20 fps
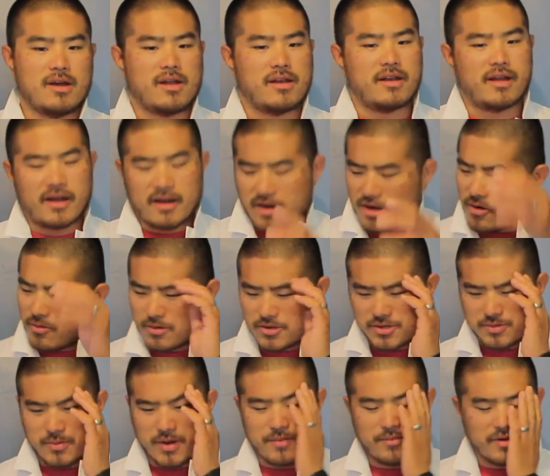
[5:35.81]
Now, I know what
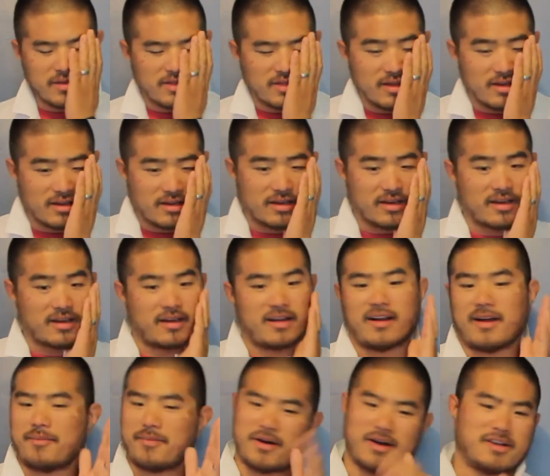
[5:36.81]
you might be thinking, and I
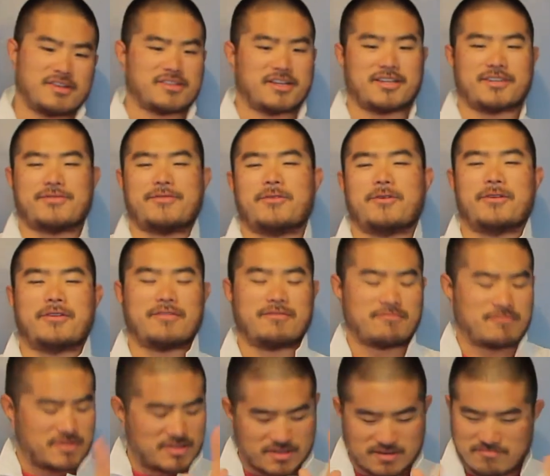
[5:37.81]
apologize for
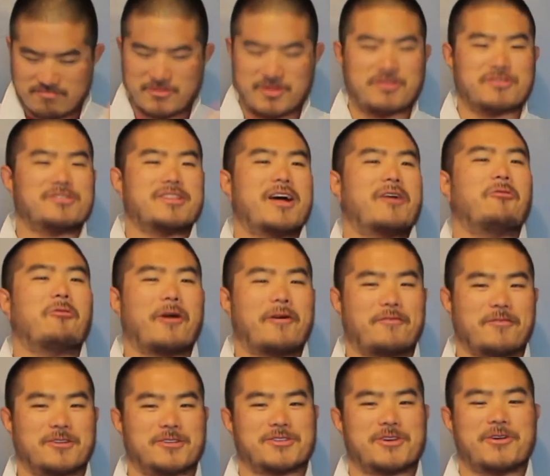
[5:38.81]
just using that
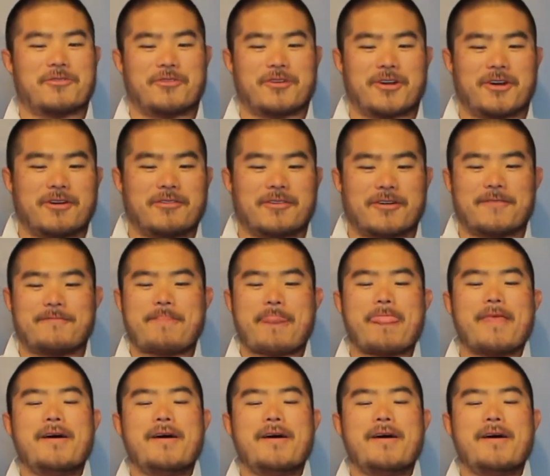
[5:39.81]
reference over and over,